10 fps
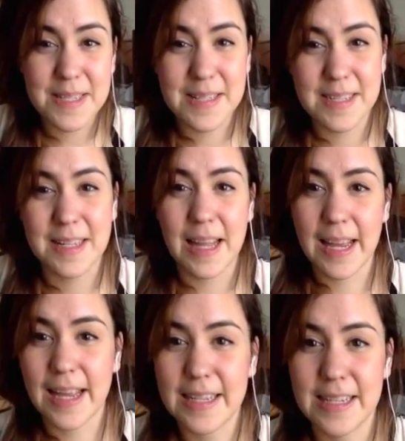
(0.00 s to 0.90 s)
He's a
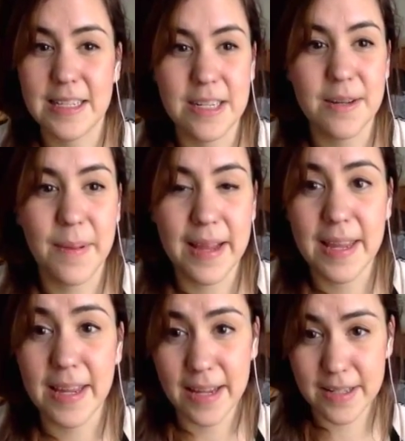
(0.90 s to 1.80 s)
Tlingit teacher, but
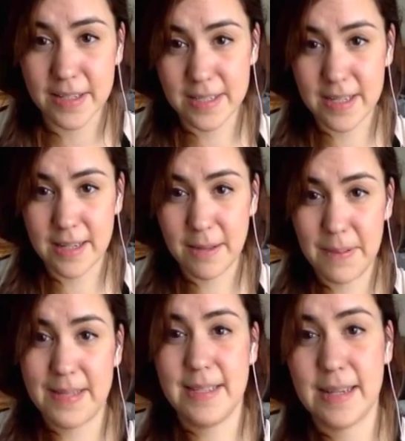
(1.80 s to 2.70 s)
he understood the
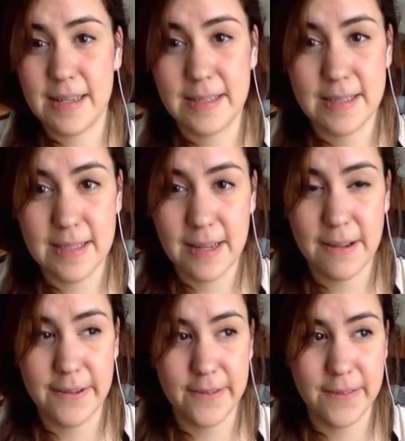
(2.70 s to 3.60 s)
basics
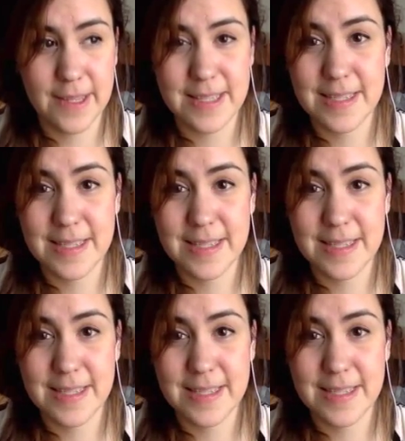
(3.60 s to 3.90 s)
of the